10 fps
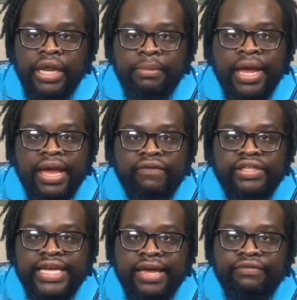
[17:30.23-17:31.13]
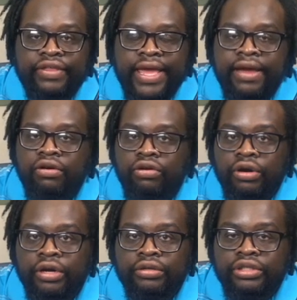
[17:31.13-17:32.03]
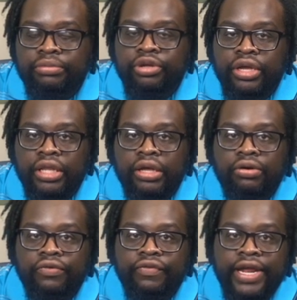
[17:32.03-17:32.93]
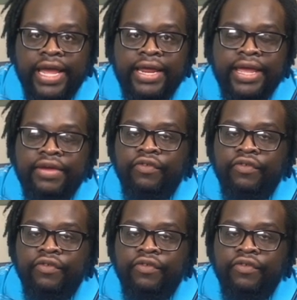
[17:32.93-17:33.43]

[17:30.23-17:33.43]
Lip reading: might have a tab for that, or some you can click on for that.